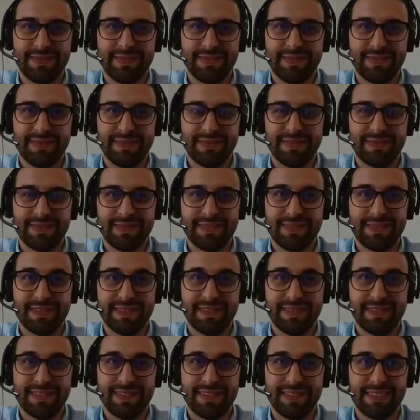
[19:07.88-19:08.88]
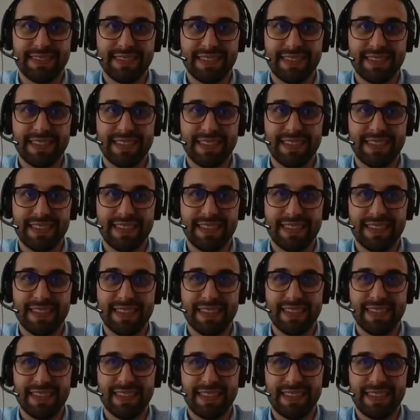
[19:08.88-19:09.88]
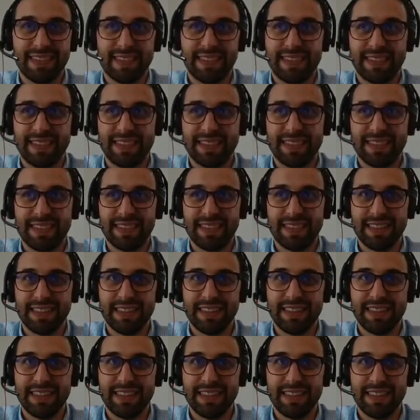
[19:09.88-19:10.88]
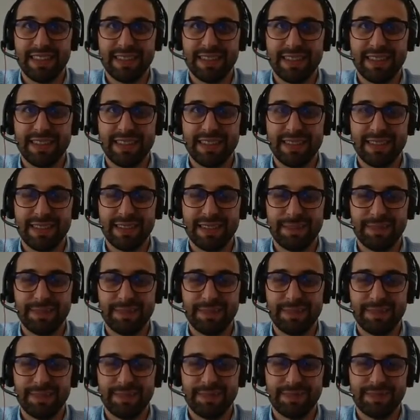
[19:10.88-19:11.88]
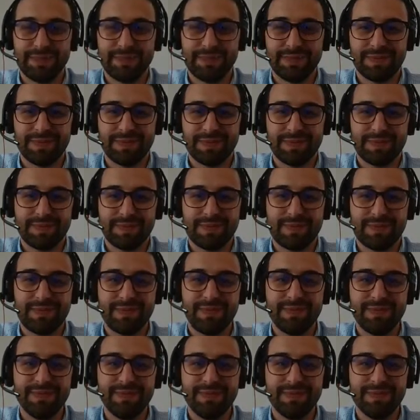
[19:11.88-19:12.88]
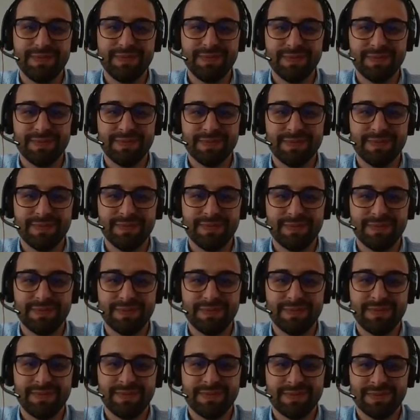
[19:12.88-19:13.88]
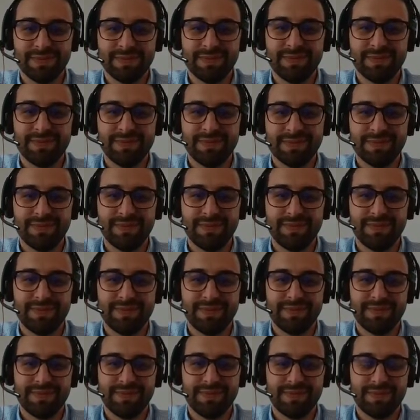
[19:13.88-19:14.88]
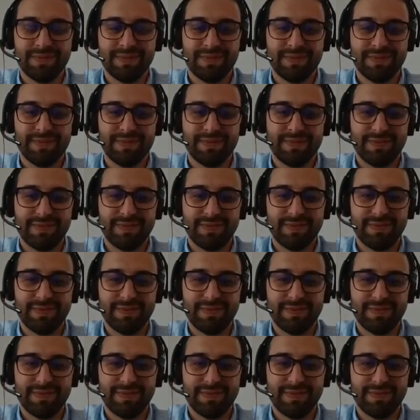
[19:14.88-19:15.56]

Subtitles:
The person shown says nothing.